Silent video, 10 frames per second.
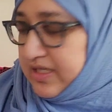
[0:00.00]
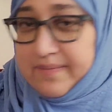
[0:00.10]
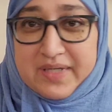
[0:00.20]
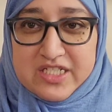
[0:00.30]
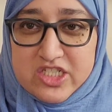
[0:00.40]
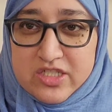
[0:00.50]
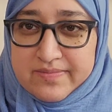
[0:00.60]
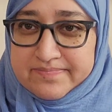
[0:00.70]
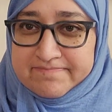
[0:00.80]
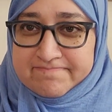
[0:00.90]
Not much.
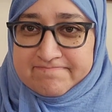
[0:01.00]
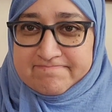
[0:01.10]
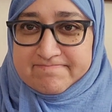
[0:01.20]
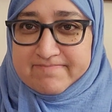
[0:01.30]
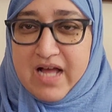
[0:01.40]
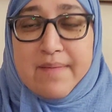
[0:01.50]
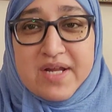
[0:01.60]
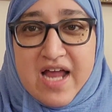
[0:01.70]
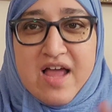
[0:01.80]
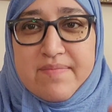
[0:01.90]
I
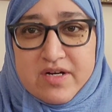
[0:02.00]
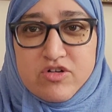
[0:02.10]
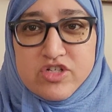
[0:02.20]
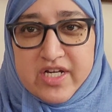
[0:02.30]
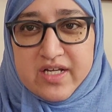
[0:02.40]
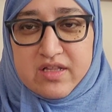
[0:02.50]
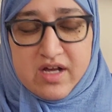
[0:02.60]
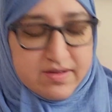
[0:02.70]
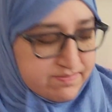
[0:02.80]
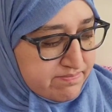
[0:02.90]
mean, I've been crocheting a
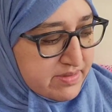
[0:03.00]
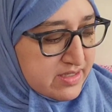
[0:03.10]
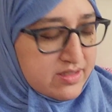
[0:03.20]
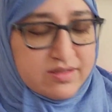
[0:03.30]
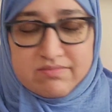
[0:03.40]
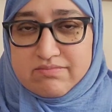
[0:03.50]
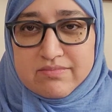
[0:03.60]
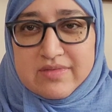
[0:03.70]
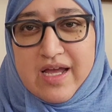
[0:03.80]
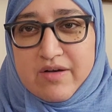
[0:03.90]
lot, but
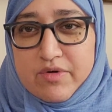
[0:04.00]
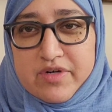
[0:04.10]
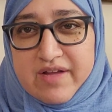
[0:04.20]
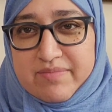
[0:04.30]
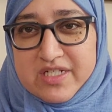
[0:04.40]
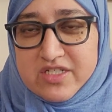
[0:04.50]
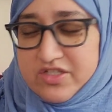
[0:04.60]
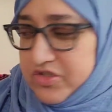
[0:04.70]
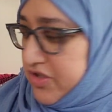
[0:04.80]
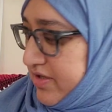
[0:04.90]
I don't have much to
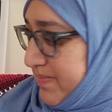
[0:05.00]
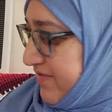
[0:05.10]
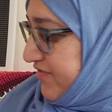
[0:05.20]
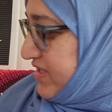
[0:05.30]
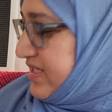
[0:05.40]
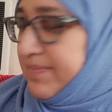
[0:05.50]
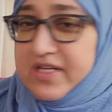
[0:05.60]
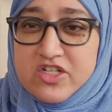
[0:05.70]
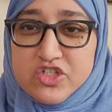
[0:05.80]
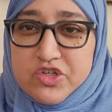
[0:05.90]
show you. But first I'm
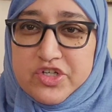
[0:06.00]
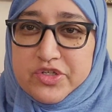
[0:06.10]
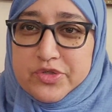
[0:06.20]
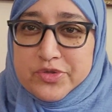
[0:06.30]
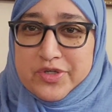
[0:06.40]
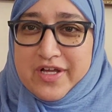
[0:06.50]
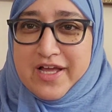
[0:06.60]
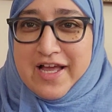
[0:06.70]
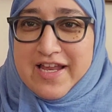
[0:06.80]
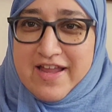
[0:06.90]
going to show you
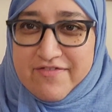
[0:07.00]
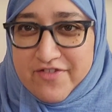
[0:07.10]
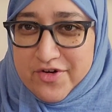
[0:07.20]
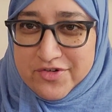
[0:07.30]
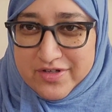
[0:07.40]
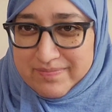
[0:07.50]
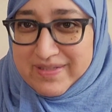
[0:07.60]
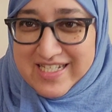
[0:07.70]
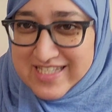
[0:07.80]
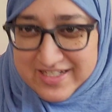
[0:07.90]
an FO
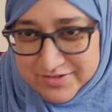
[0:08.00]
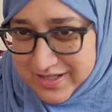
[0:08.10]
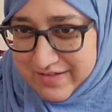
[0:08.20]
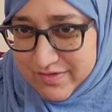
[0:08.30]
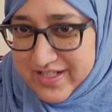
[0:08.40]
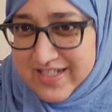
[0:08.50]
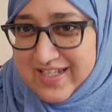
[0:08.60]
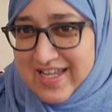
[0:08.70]
because I do have one.